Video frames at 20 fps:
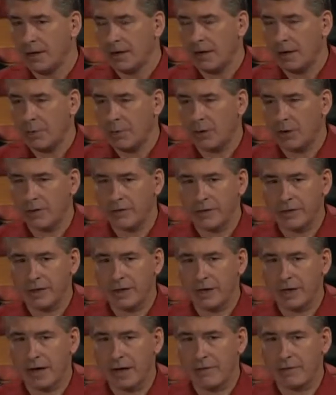We don't think
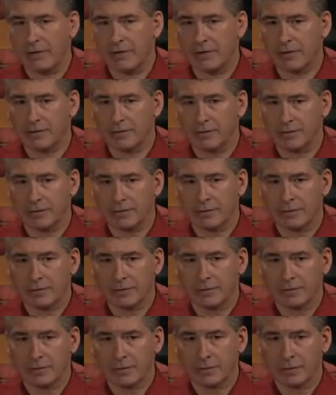he ever
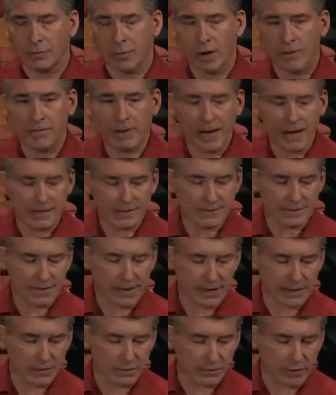went past the
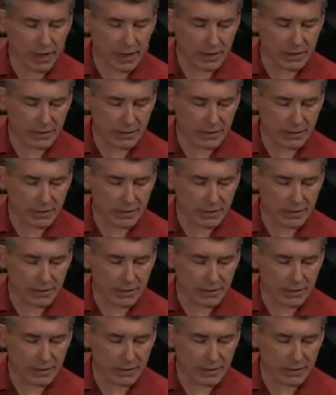eighth grade